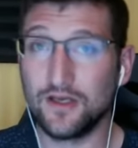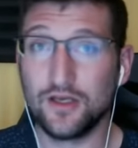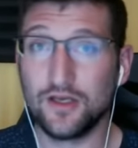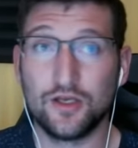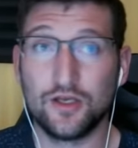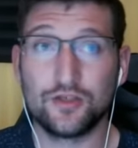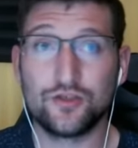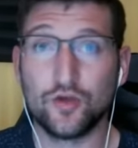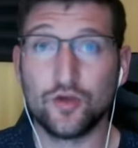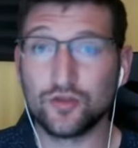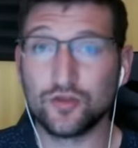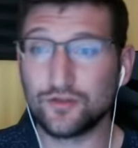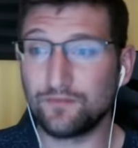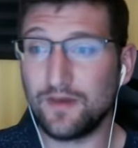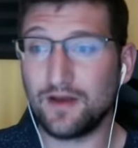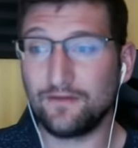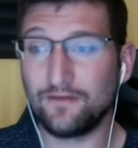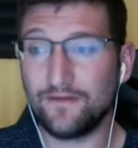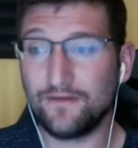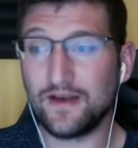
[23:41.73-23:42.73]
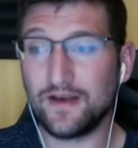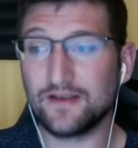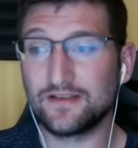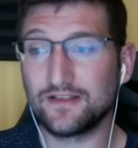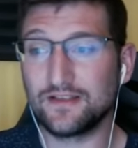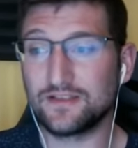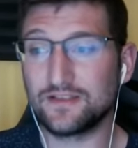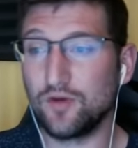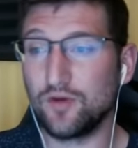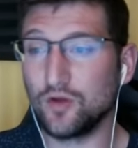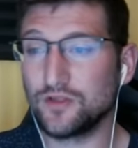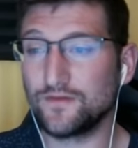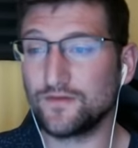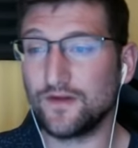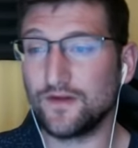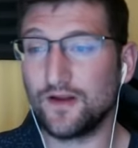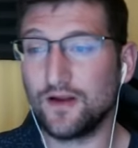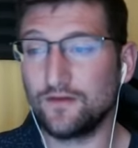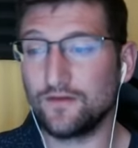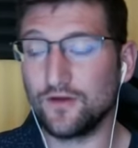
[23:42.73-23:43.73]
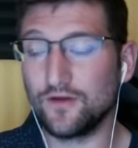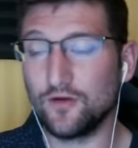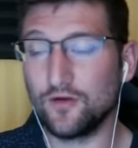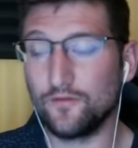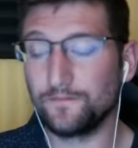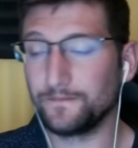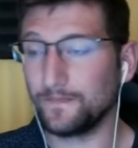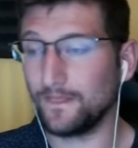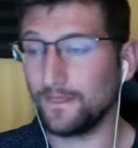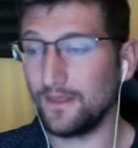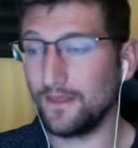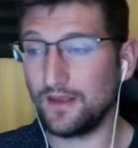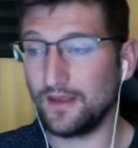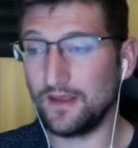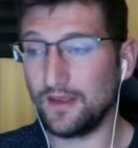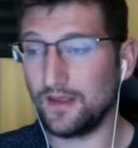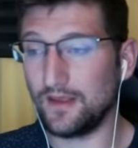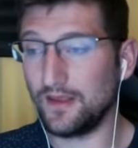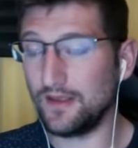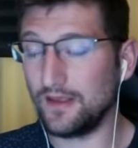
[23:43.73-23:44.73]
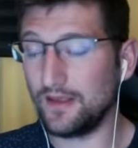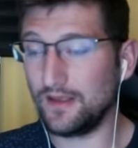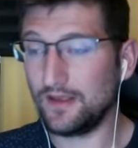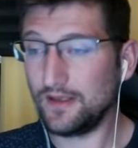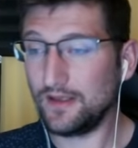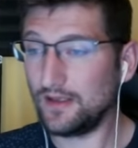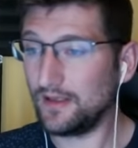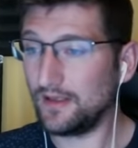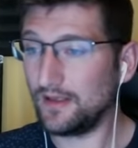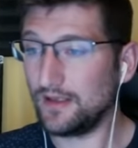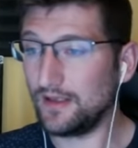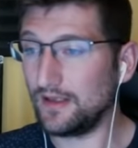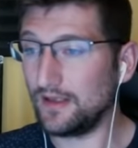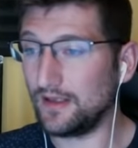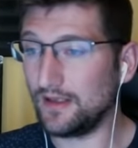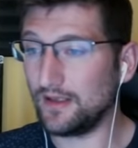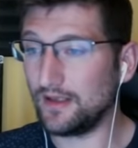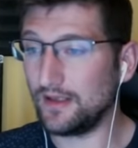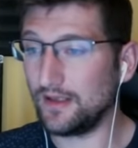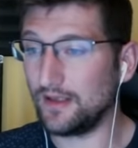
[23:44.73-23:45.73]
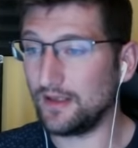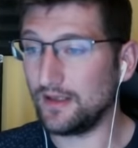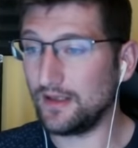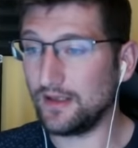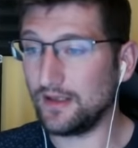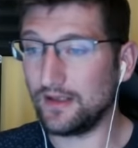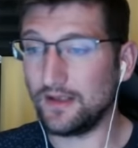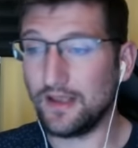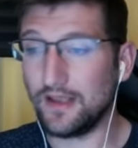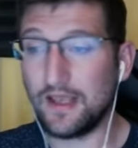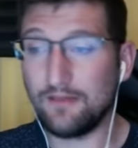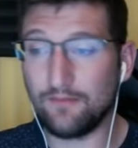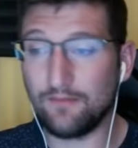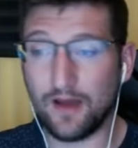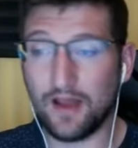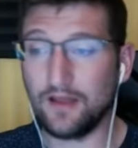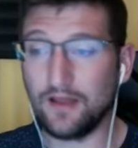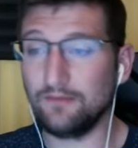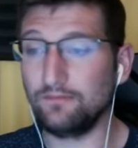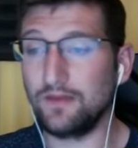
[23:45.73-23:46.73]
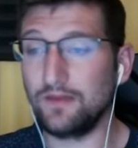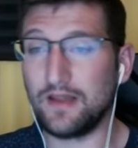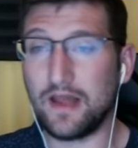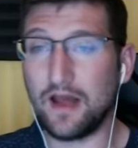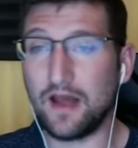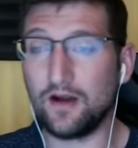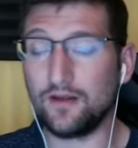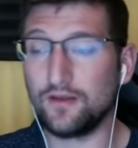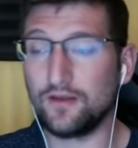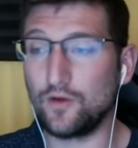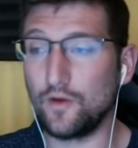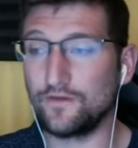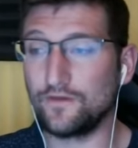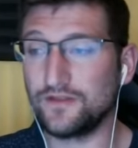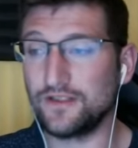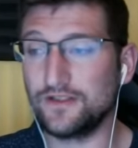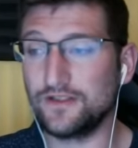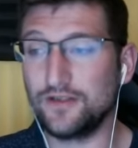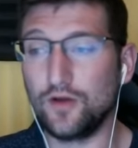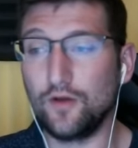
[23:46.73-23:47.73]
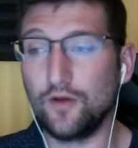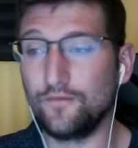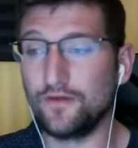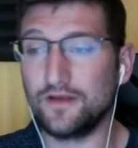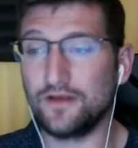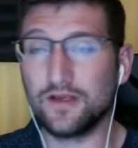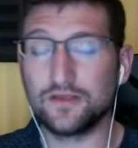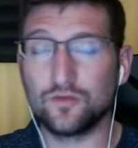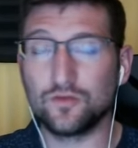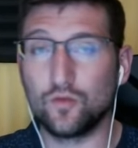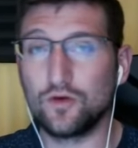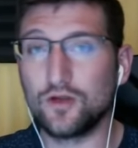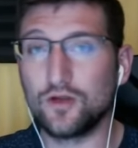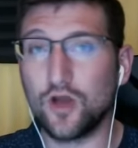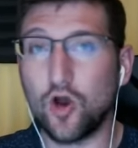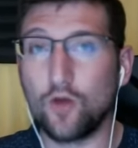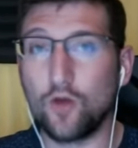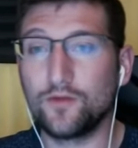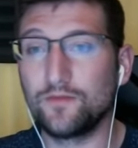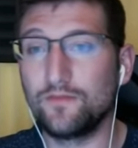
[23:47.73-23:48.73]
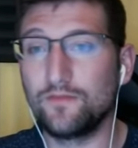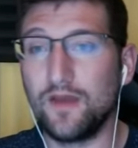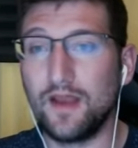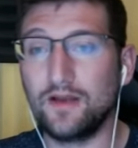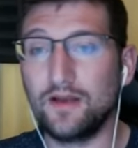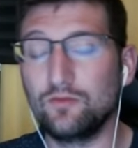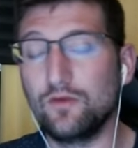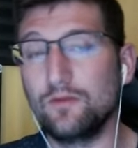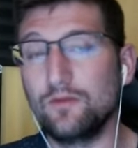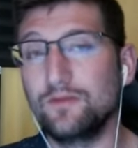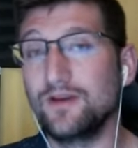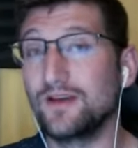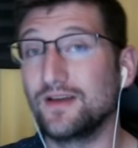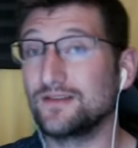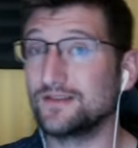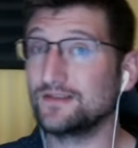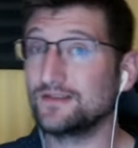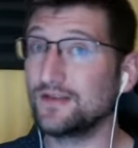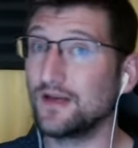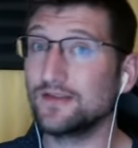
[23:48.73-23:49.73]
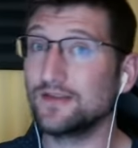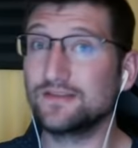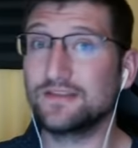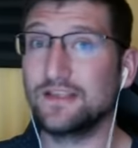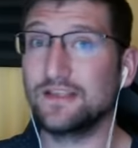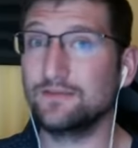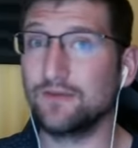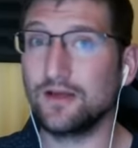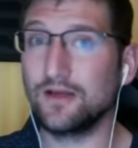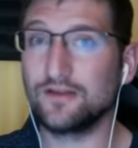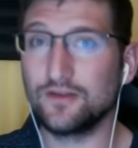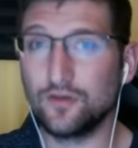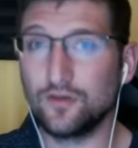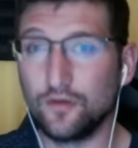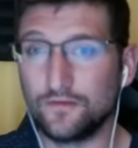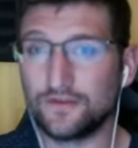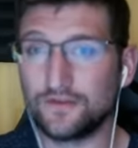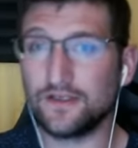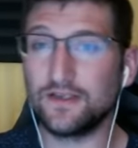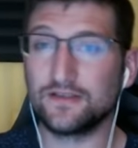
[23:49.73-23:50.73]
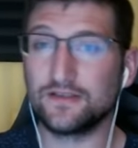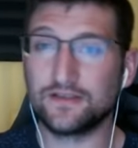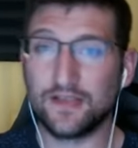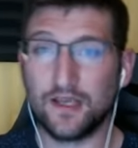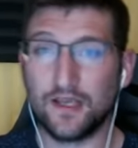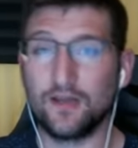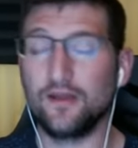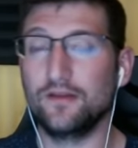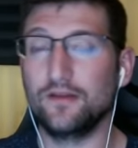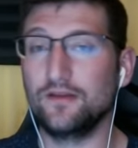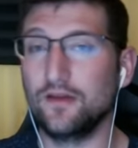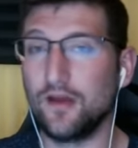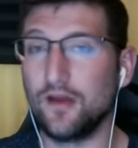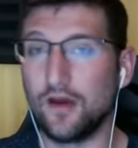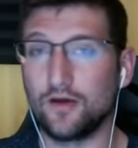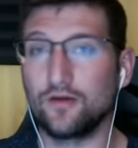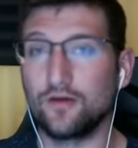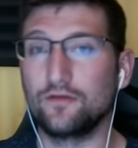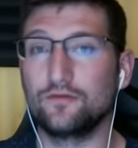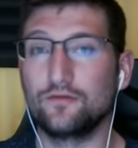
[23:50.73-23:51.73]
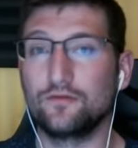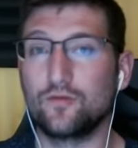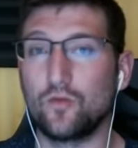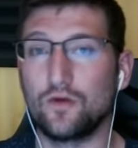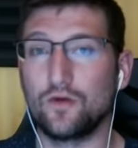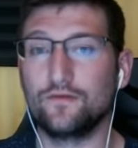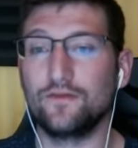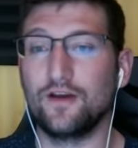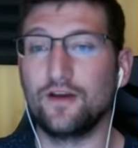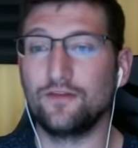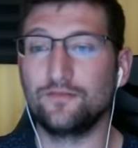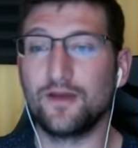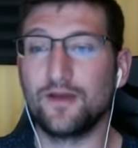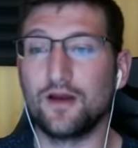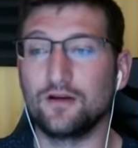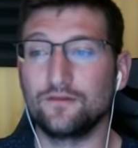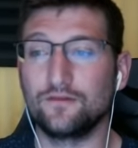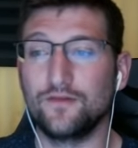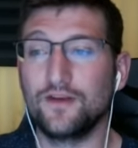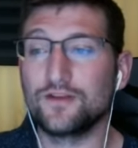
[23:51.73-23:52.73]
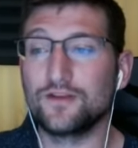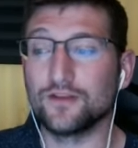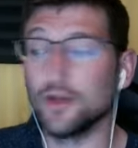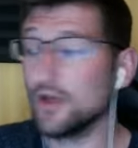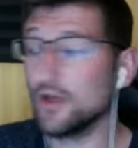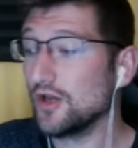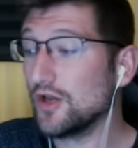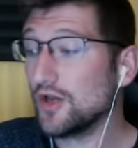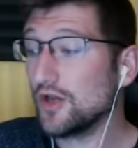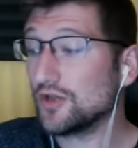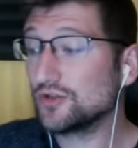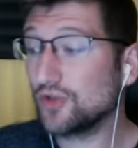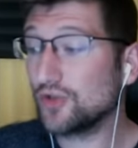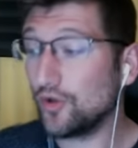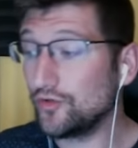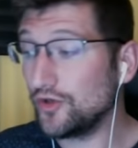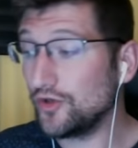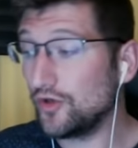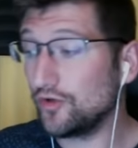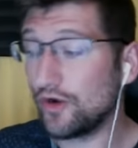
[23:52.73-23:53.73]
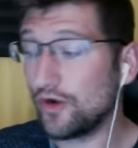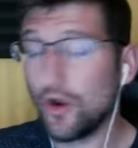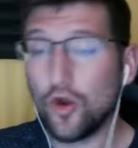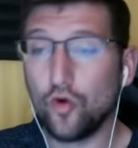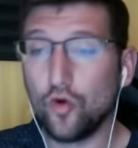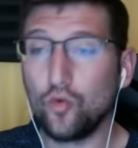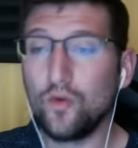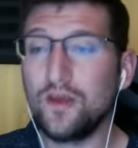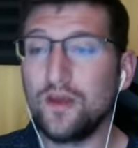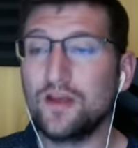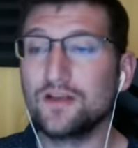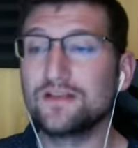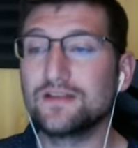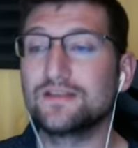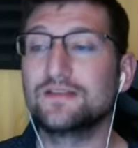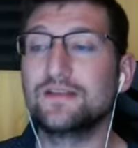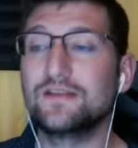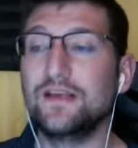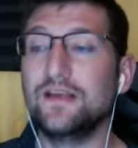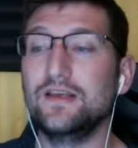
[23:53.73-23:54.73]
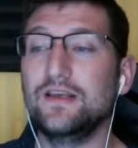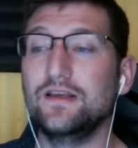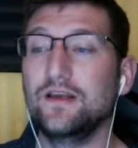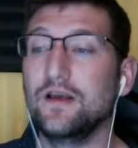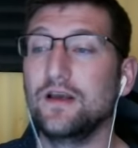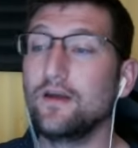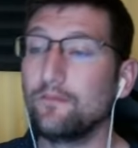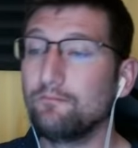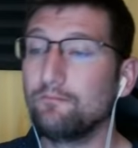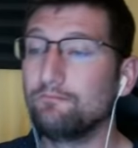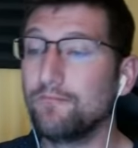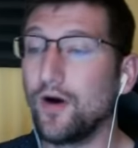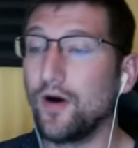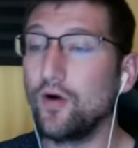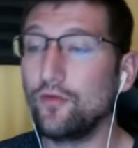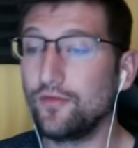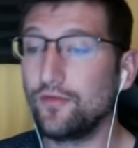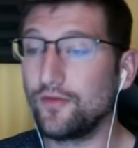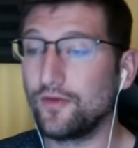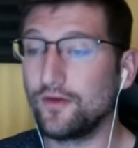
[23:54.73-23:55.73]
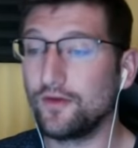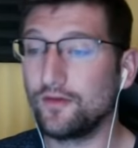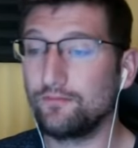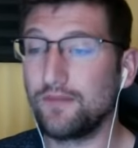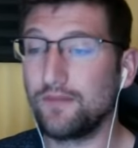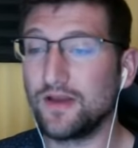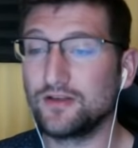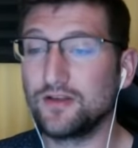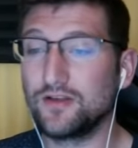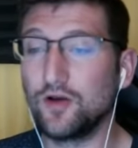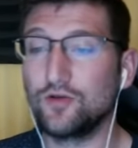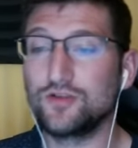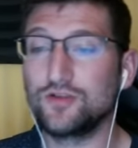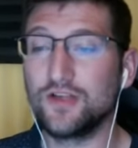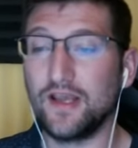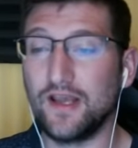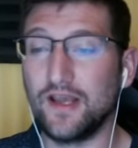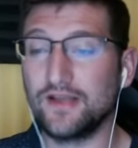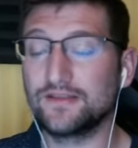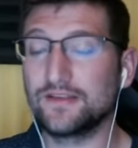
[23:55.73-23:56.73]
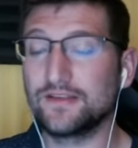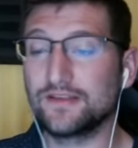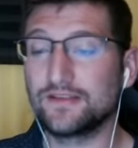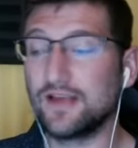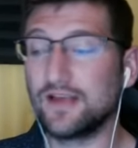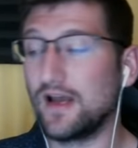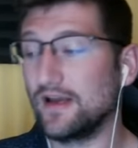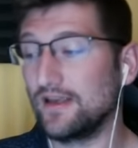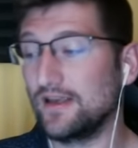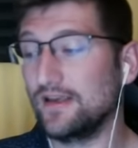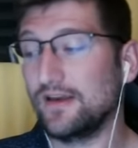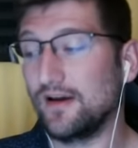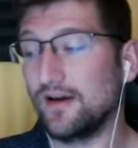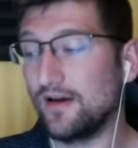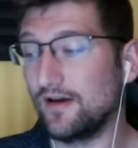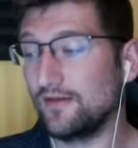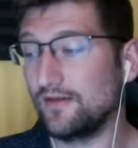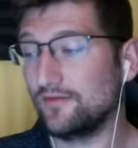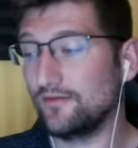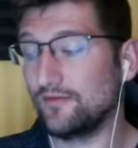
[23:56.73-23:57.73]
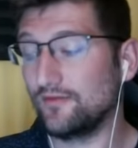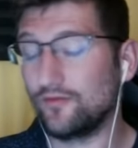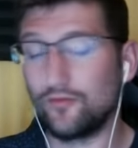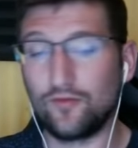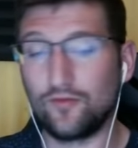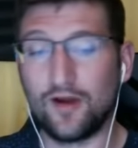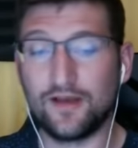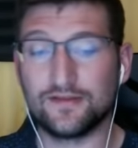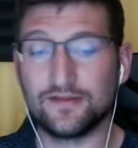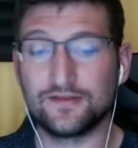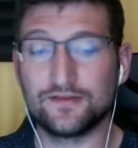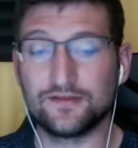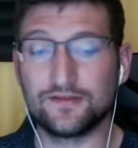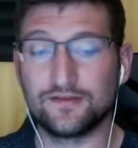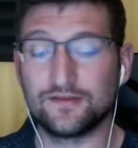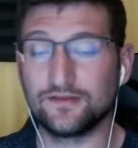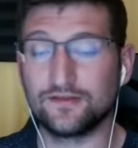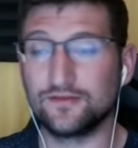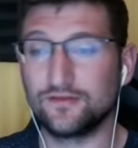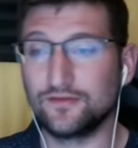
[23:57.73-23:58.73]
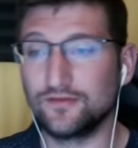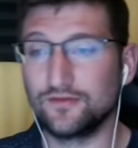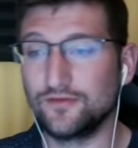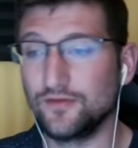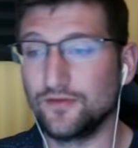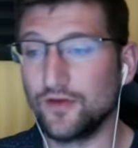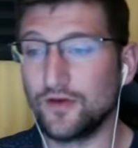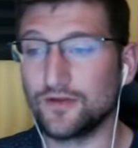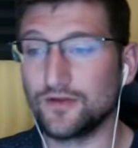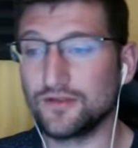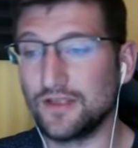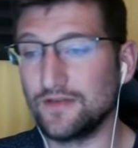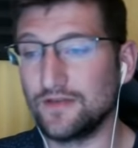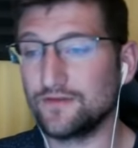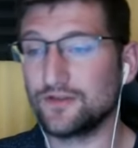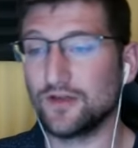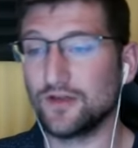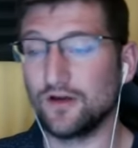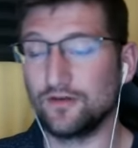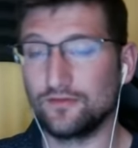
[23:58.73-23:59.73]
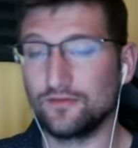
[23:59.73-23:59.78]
Joseph Benavidez in his post fight interview, it, he might be out of the UFC too if he doesn't want to go up to bantamweight because it does seem like the UFC is killing the 125 pound division. So, dude, we could see both Pantoja and Sasaki on Rizin's New Year's Eve show.